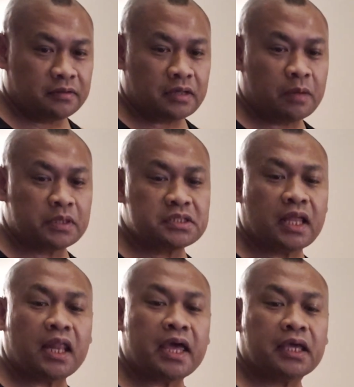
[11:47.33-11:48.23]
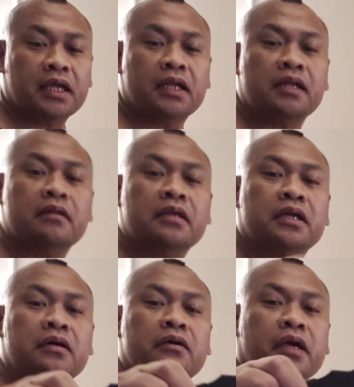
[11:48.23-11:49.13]
how much they like it, and
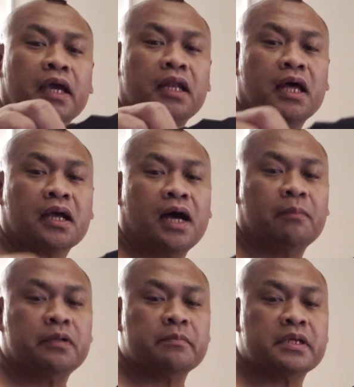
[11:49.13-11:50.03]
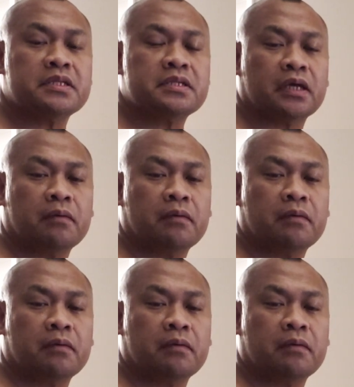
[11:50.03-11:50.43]
I get a lot of compliments.